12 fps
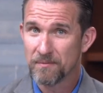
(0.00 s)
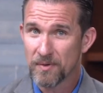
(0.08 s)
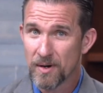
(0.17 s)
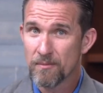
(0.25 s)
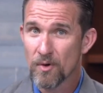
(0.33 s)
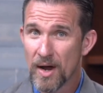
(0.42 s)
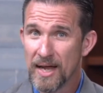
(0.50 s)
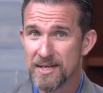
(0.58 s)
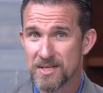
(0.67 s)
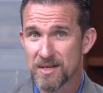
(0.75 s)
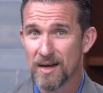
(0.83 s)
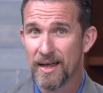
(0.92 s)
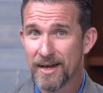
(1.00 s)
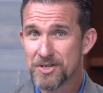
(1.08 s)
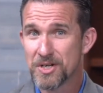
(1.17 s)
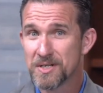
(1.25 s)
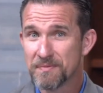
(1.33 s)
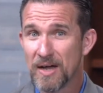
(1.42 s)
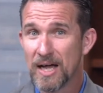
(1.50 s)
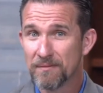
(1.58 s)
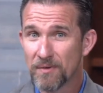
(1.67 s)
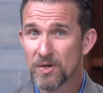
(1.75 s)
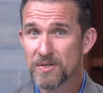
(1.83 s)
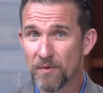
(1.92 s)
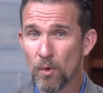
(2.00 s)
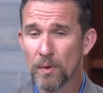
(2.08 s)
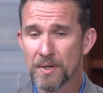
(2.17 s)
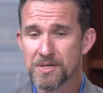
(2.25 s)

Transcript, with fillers: from grace, Galatians 5, verse 4.